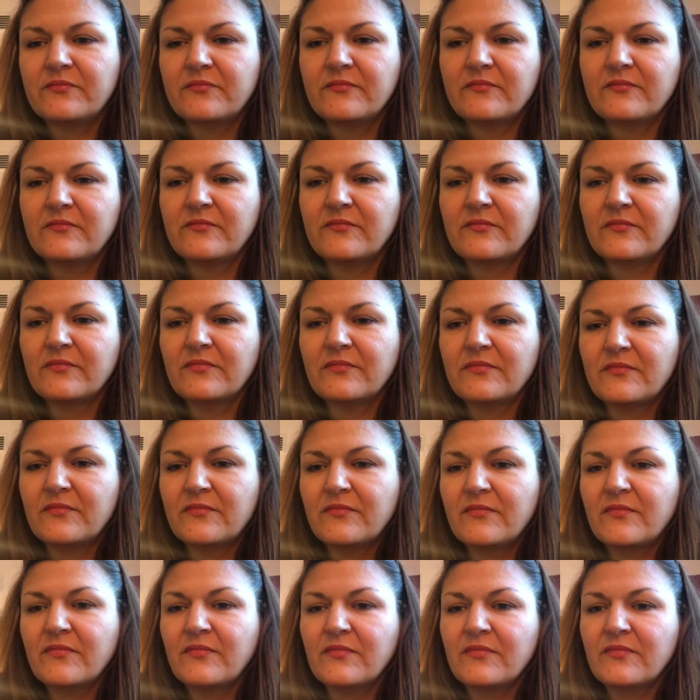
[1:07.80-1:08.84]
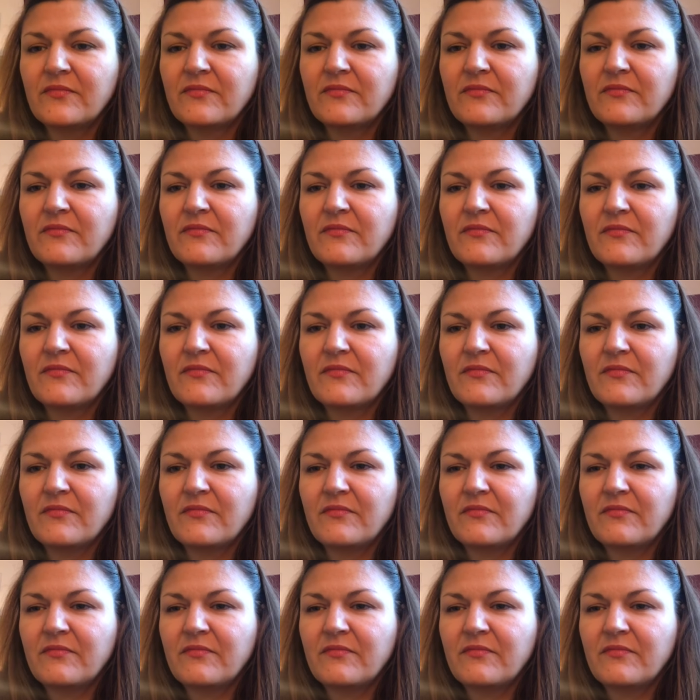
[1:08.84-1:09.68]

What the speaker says: (no one is talking)